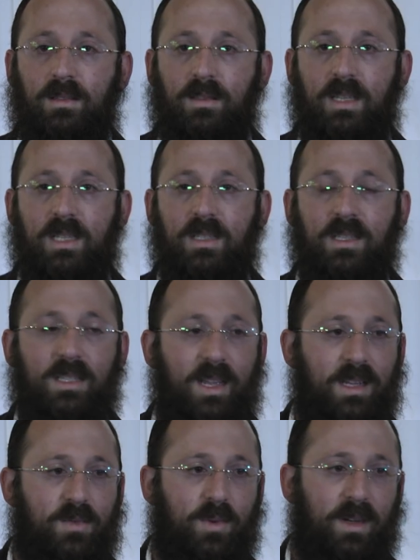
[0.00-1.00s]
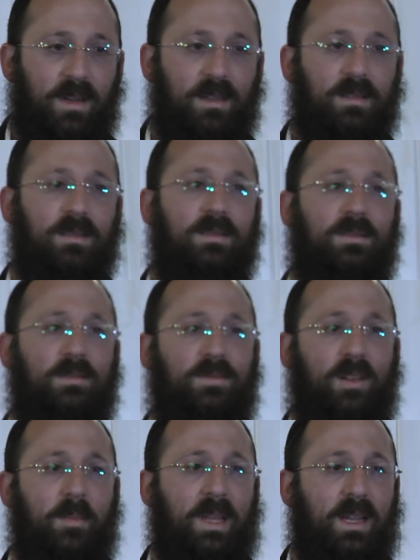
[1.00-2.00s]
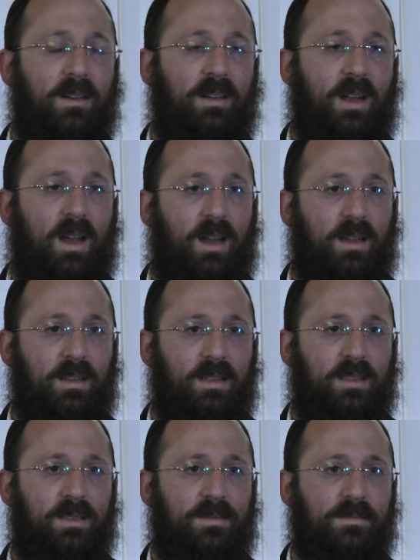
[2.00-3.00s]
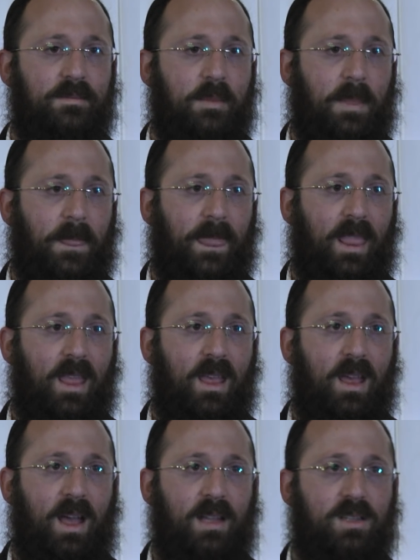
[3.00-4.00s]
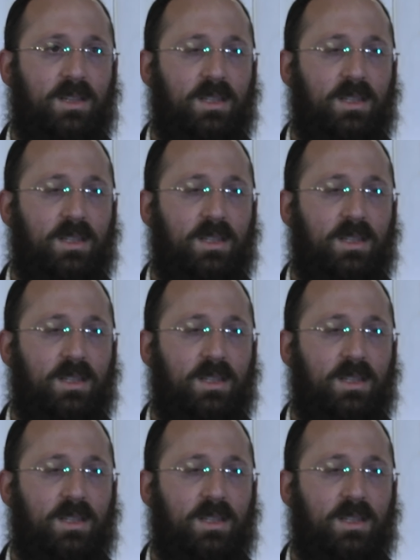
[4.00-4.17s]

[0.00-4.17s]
This is a stage where, from here and on, I